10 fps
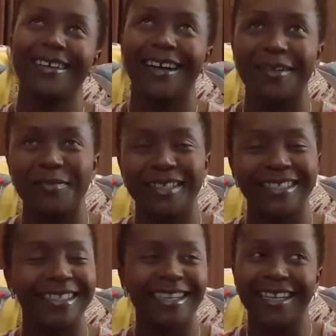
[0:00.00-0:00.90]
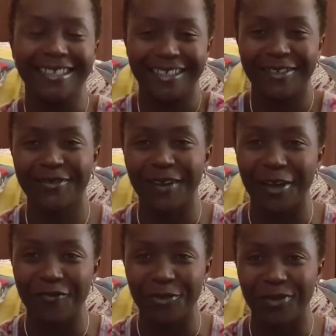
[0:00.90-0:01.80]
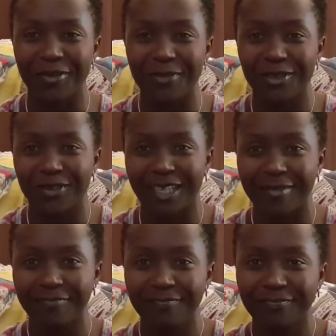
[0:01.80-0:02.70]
I'm delighted to have you with me today.